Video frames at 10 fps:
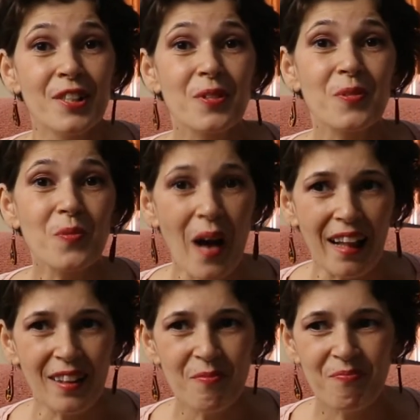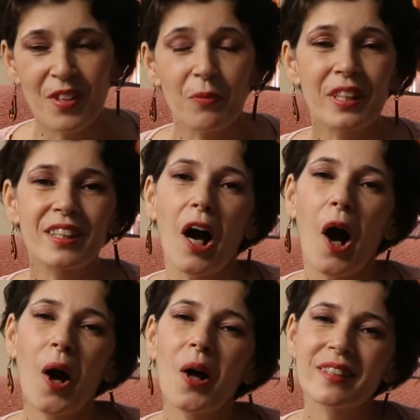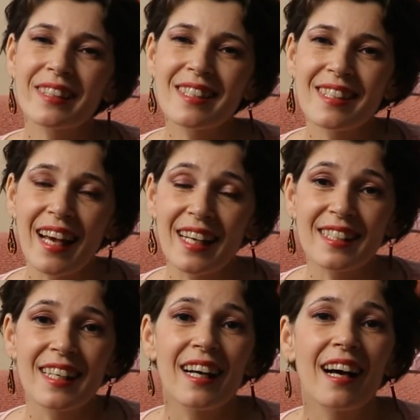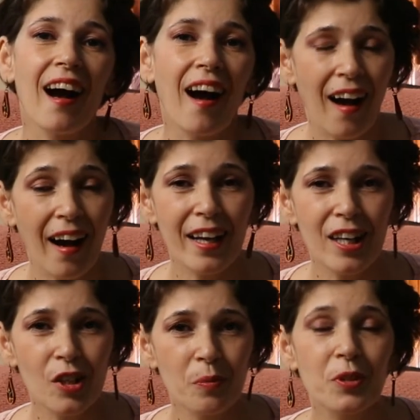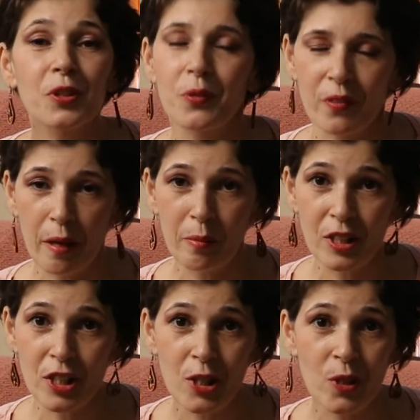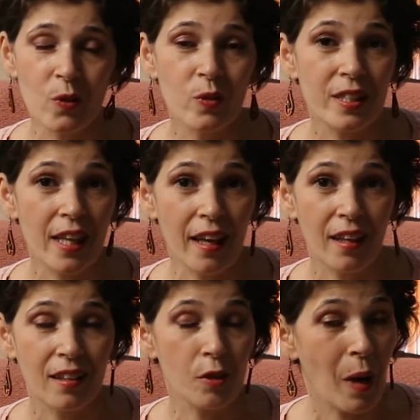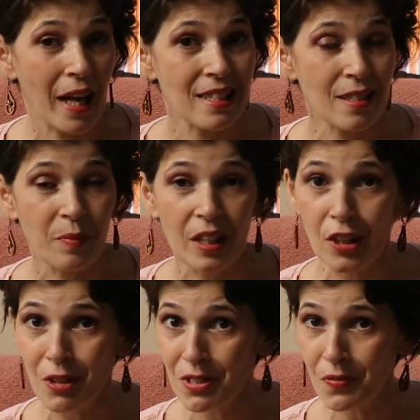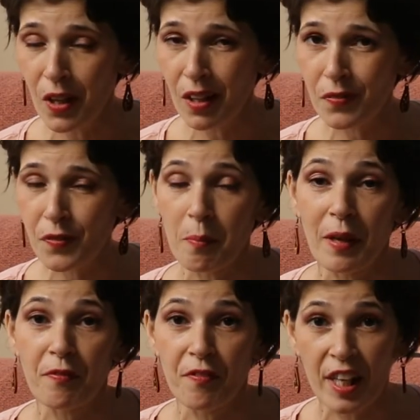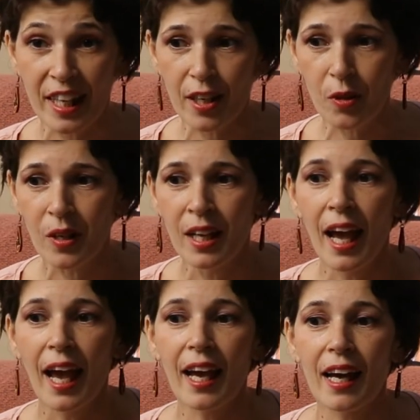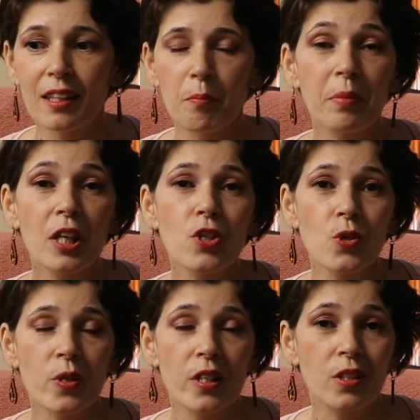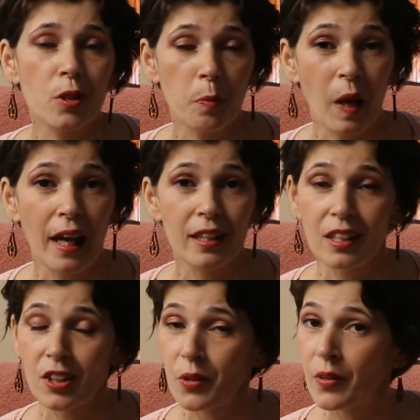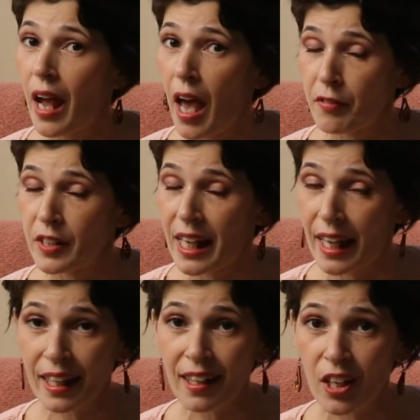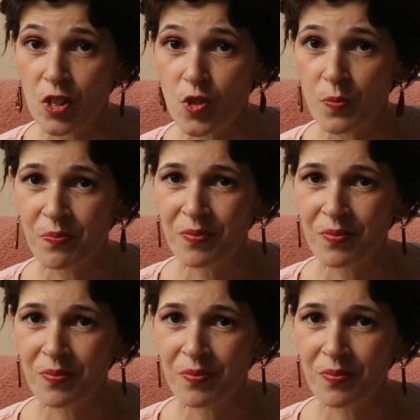Well, with all this said, I hope you were able to take away something useful from my video and be sure to apply it in your everyday English.